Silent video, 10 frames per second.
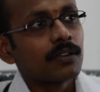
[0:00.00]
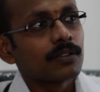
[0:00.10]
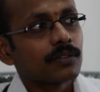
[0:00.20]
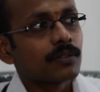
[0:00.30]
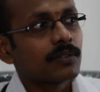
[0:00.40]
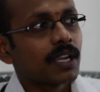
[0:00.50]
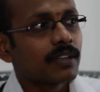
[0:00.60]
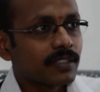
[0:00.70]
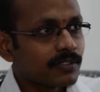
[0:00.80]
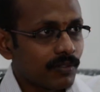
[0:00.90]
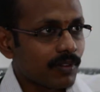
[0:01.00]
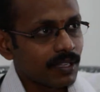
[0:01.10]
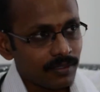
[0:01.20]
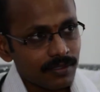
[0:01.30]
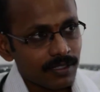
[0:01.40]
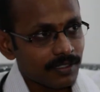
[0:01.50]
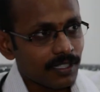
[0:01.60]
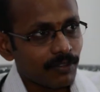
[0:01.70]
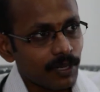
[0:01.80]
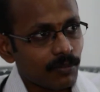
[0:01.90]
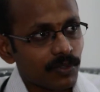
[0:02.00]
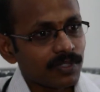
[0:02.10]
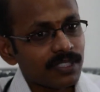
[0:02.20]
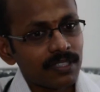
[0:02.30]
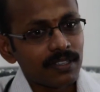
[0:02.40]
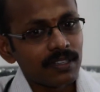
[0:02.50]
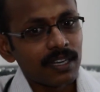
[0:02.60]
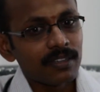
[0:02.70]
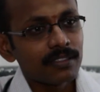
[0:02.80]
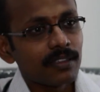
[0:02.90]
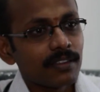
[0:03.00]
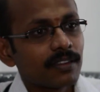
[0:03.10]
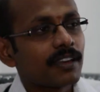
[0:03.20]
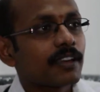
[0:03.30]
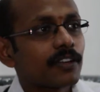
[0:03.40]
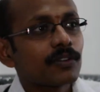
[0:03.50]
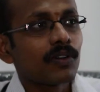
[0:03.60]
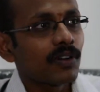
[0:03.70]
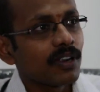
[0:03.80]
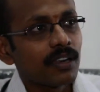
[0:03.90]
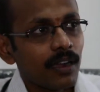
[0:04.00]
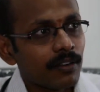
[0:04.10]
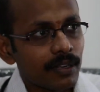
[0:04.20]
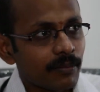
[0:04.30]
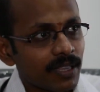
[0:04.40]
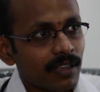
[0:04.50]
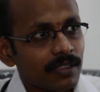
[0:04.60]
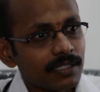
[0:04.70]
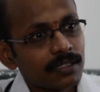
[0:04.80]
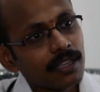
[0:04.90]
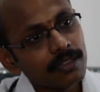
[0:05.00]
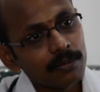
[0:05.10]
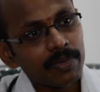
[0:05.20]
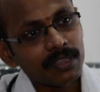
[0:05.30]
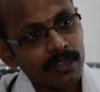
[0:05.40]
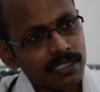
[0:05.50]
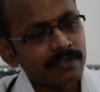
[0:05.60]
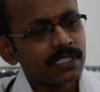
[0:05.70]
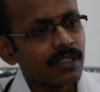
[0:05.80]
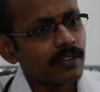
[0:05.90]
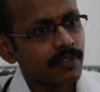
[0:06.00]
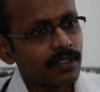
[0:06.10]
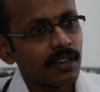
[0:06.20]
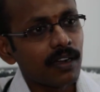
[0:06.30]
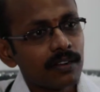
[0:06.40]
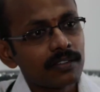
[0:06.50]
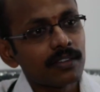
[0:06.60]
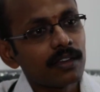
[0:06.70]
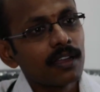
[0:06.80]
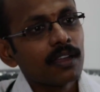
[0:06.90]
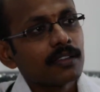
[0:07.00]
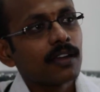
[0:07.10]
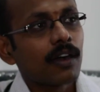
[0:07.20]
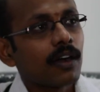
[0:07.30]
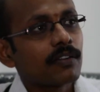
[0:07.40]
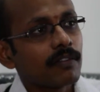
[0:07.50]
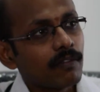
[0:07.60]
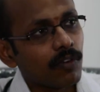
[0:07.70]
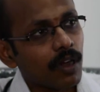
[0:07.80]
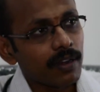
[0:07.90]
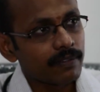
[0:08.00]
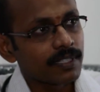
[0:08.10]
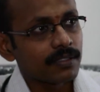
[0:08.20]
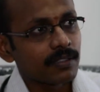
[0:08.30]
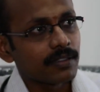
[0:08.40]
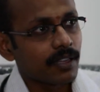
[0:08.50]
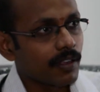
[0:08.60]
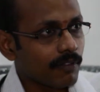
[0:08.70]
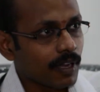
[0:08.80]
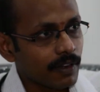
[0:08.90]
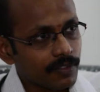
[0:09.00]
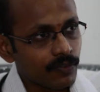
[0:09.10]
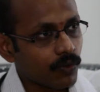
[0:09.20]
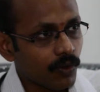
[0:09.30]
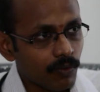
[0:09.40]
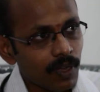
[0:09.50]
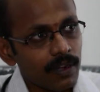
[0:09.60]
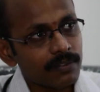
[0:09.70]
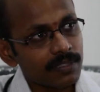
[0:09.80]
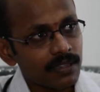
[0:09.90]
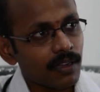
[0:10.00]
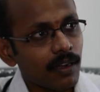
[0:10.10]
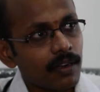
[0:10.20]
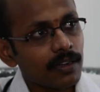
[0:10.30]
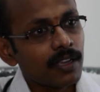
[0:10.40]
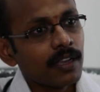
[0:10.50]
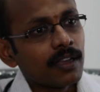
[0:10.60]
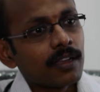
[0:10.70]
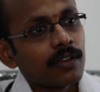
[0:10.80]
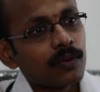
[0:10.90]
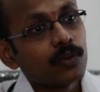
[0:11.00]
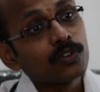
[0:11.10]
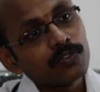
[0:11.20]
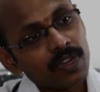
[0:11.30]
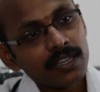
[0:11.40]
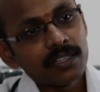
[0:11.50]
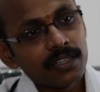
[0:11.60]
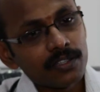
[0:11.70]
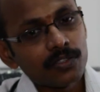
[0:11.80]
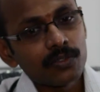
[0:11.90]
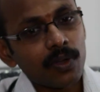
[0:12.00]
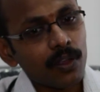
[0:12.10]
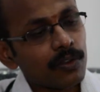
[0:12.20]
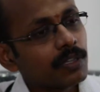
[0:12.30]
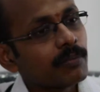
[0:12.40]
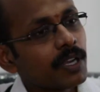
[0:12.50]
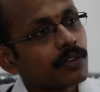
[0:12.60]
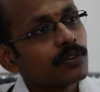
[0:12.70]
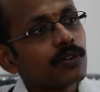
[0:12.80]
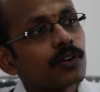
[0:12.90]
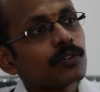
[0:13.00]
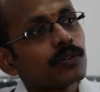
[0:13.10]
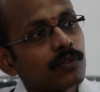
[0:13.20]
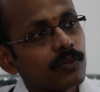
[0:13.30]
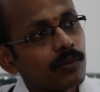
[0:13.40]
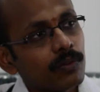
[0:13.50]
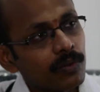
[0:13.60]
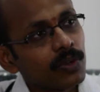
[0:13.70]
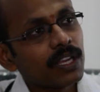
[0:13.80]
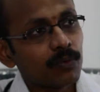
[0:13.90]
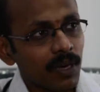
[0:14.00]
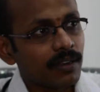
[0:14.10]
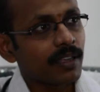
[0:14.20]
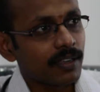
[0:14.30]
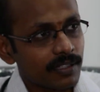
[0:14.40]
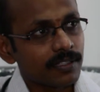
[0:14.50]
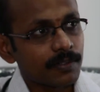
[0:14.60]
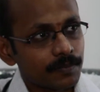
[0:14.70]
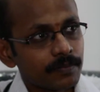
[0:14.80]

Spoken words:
So that is one surgery, one procedure that is related to coronary artery pathology. The other pathology which can affect the hearts are the heart valves. There are valves, 4 valves in the heart, whose function is to allow the blood to go to only in one direction.